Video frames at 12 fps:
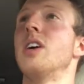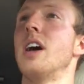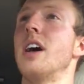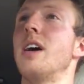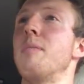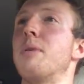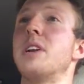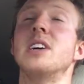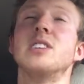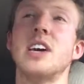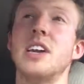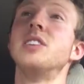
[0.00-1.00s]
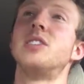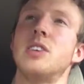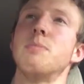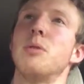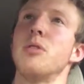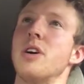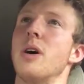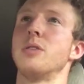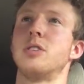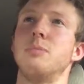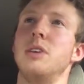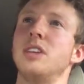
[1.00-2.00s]
But it is simple though
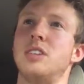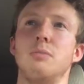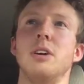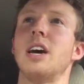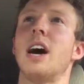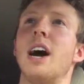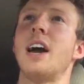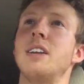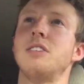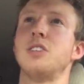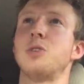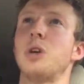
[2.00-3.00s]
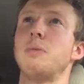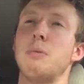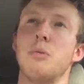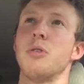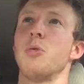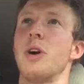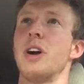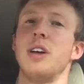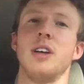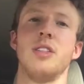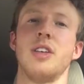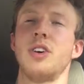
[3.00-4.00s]
to be kind and to treat people the
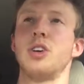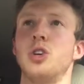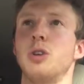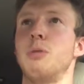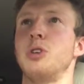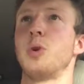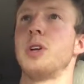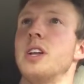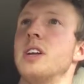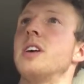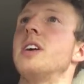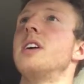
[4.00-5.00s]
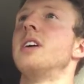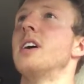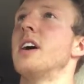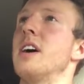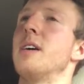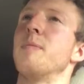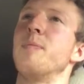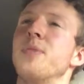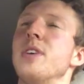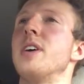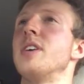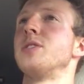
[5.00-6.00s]
way that they should be treated.
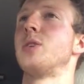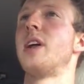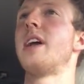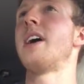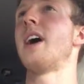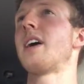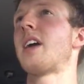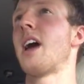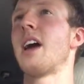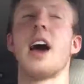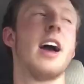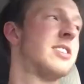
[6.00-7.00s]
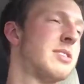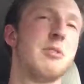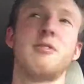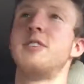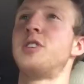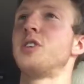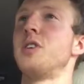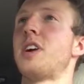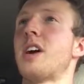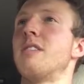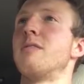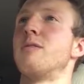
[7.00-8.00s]
So then, okay, I guess I'm officially
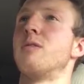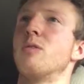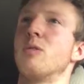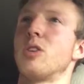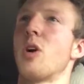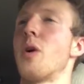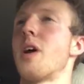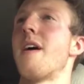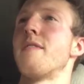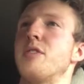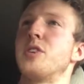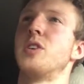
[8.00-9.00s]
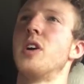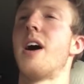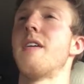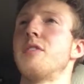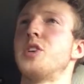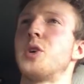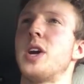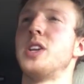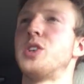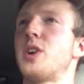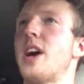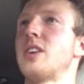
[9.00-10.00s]
kind of going off the
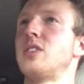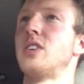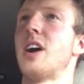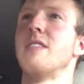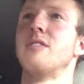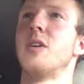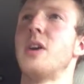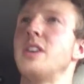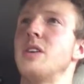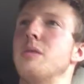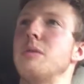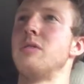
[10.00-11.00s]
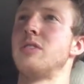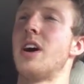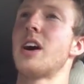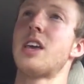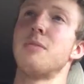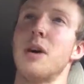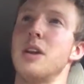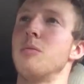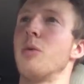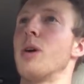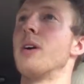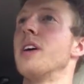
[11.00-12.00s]
train tracks here. I have no idea what I'm even talking about
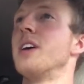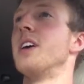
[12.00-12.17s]
anymore.